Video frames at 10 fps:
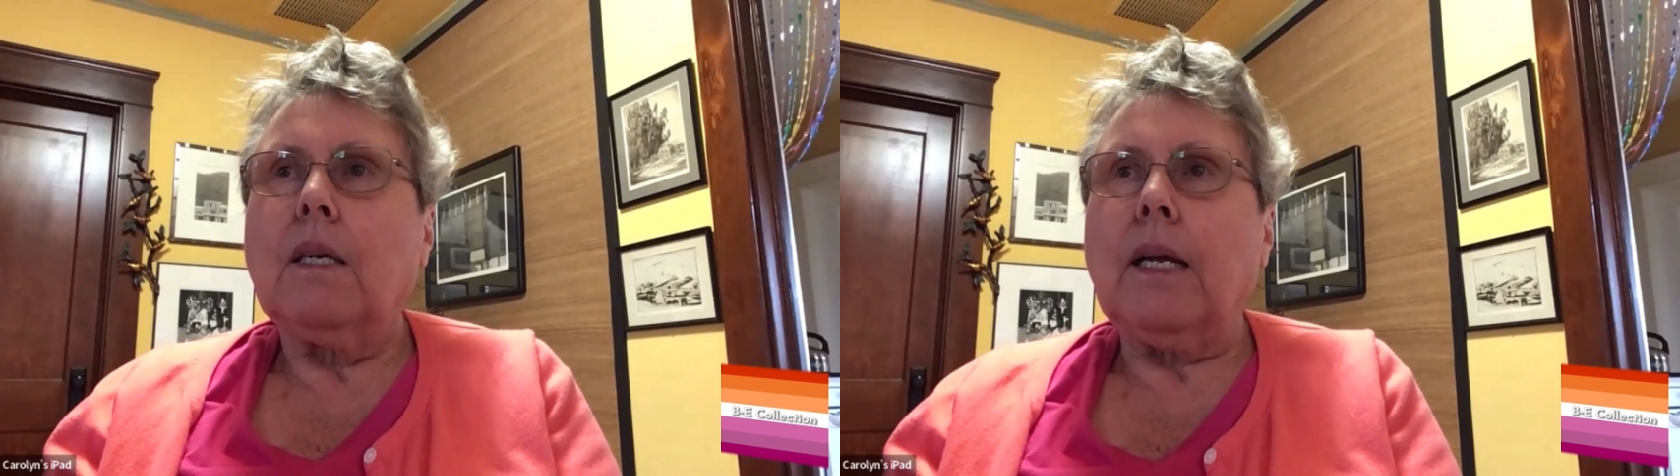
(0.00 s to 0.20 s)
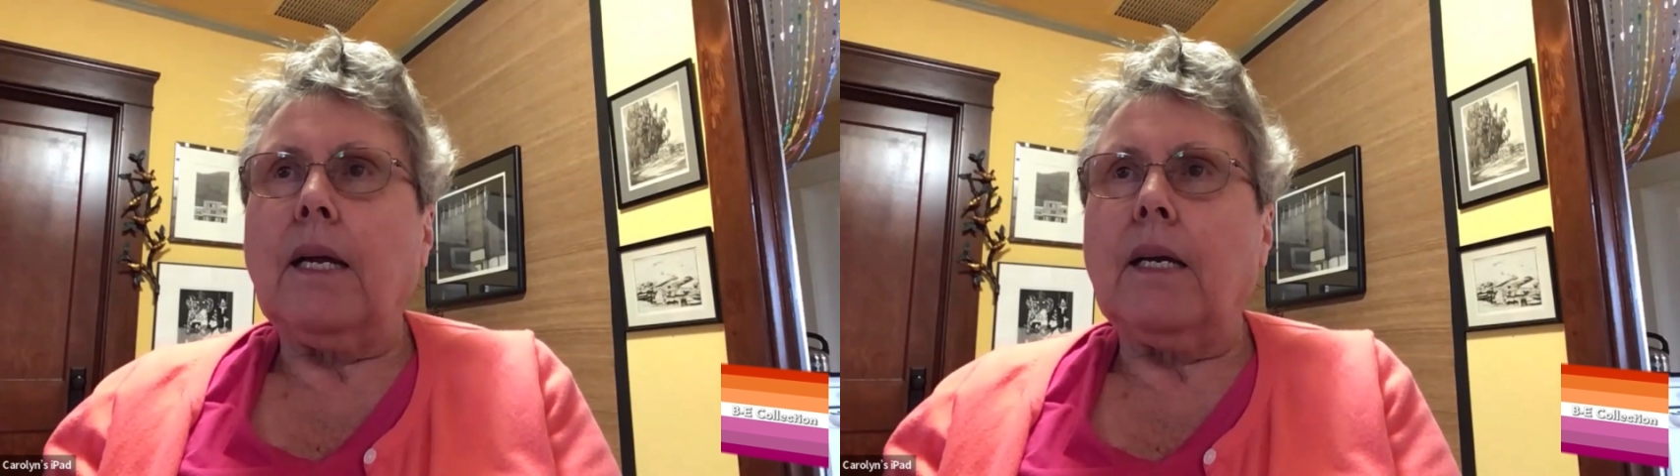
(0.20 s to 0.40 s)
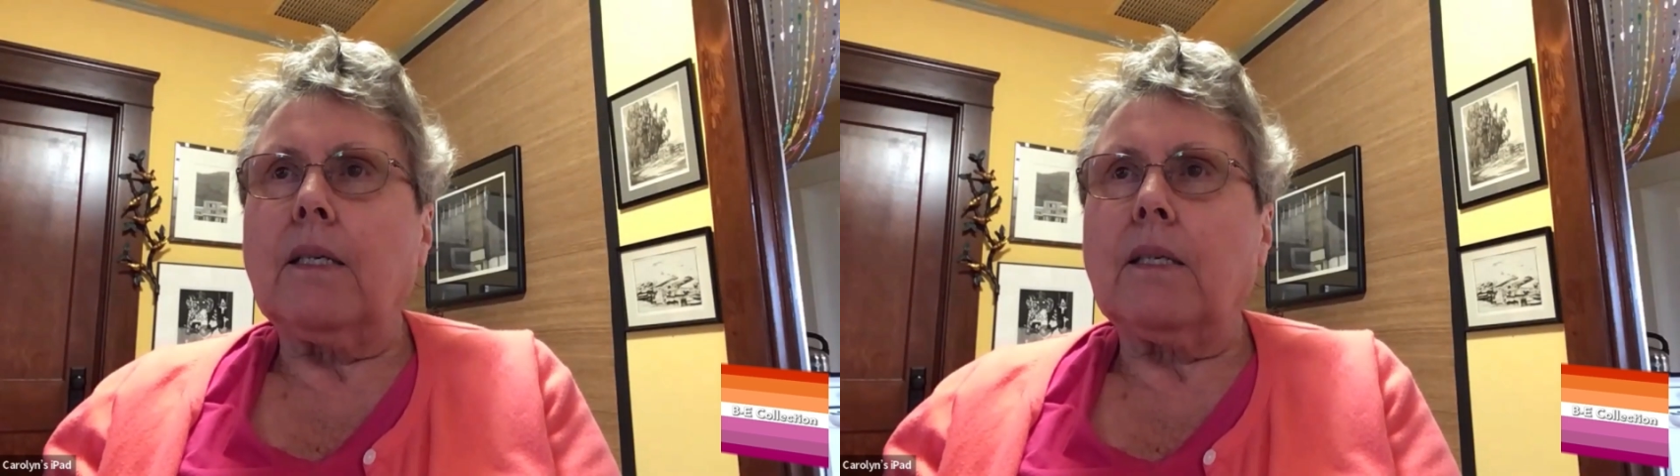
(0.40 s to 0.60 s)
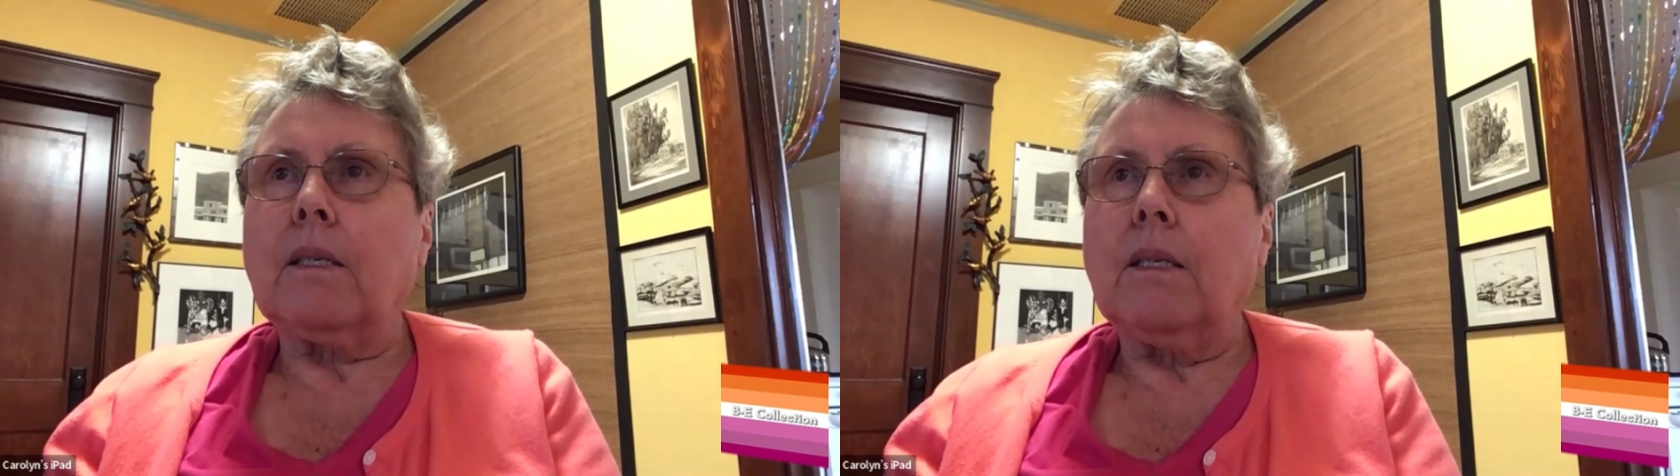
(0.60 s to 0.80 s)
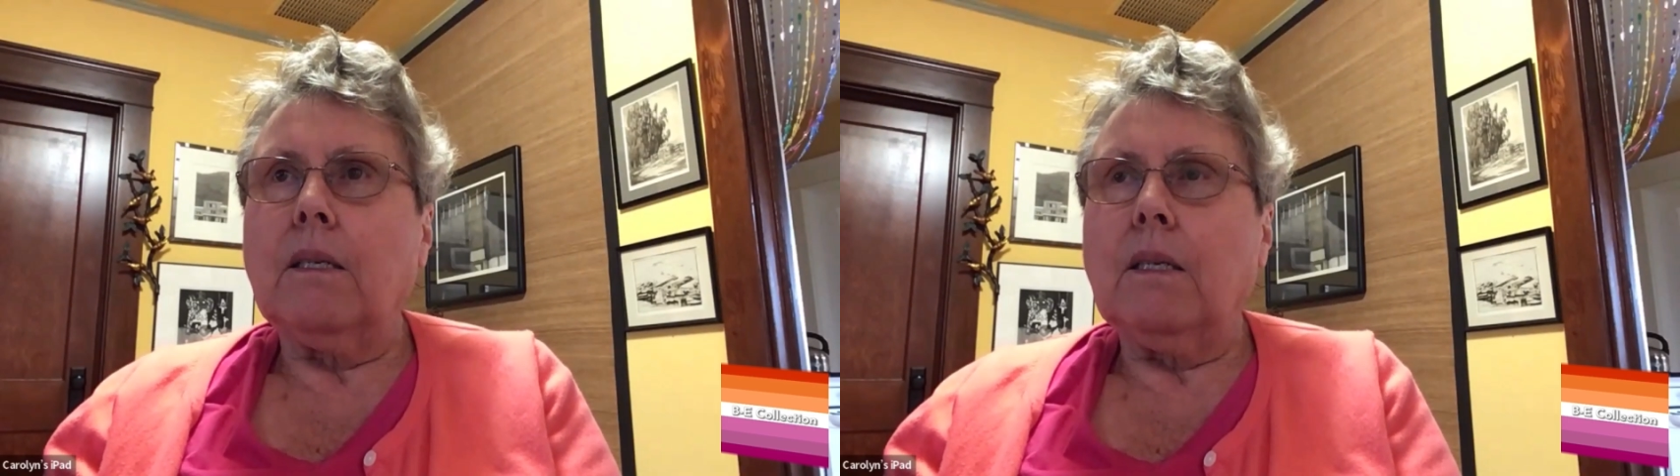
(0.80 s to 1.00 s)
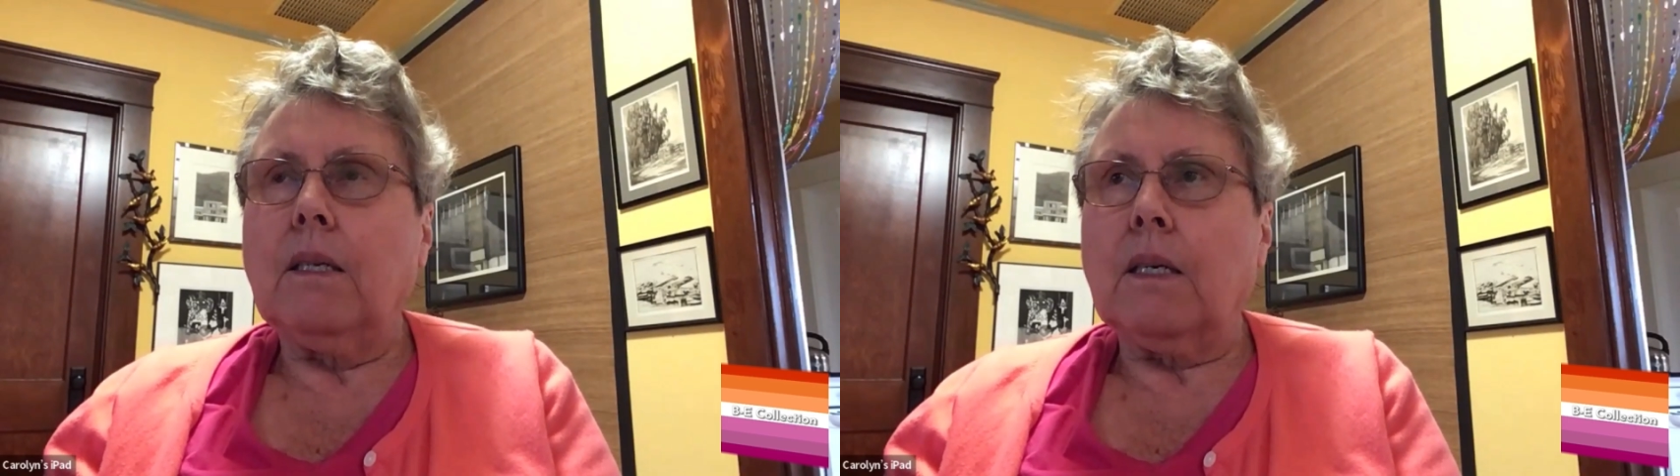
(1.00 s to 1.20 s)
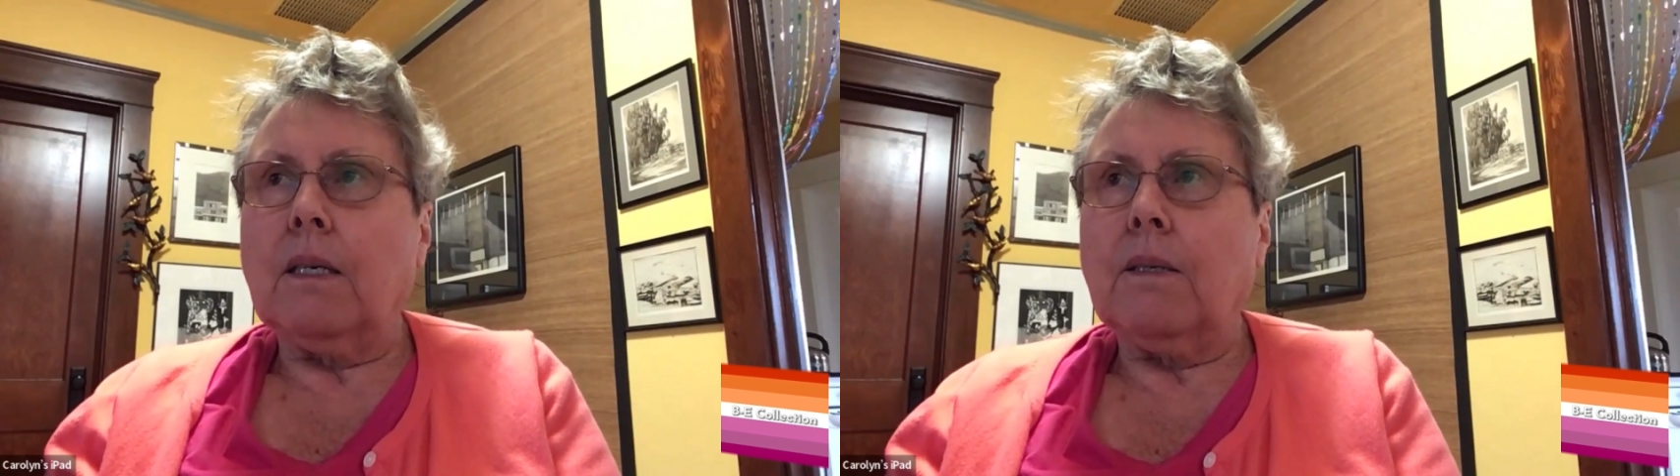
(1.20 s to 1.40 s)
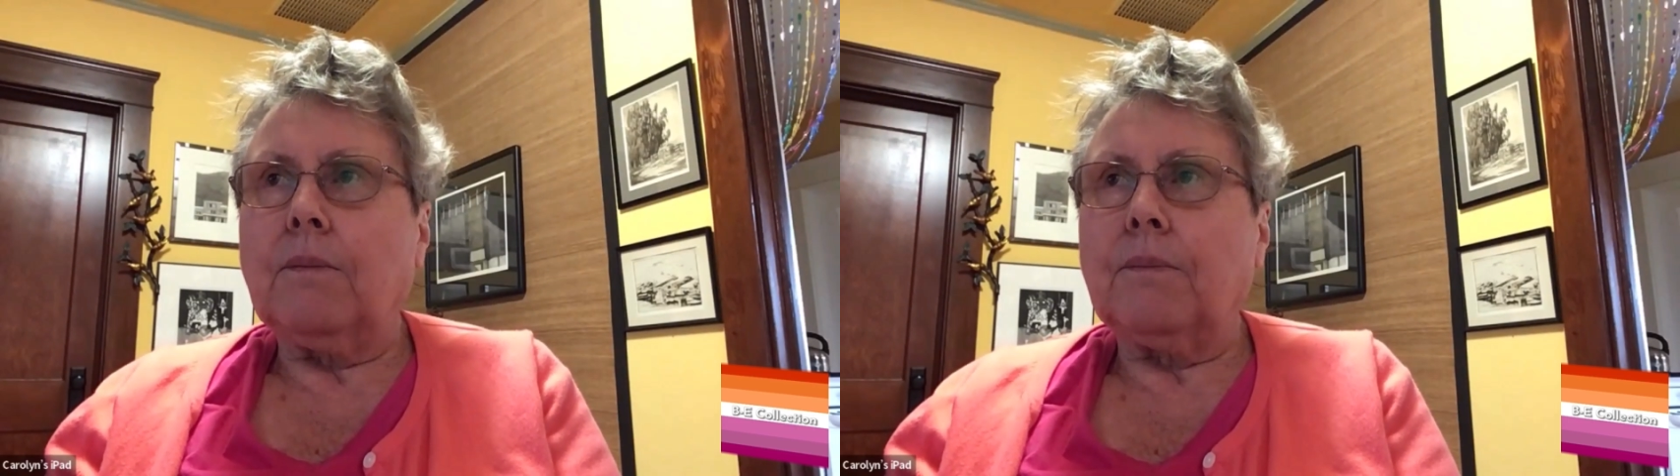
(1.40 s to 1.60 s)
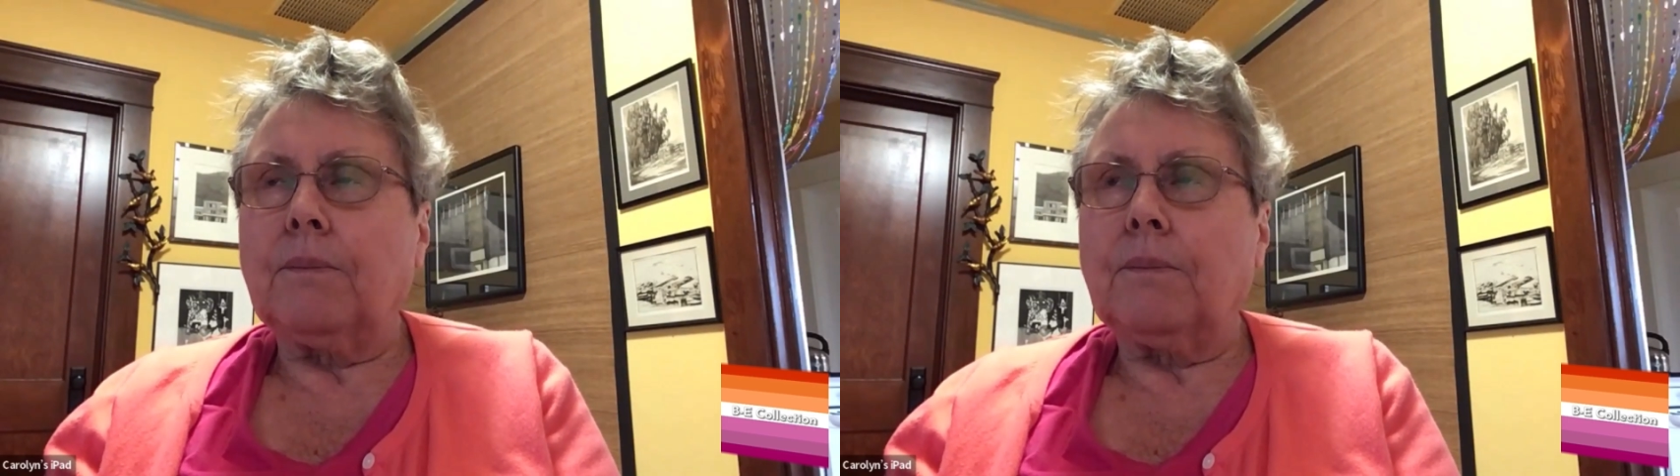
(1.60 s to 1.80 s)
and I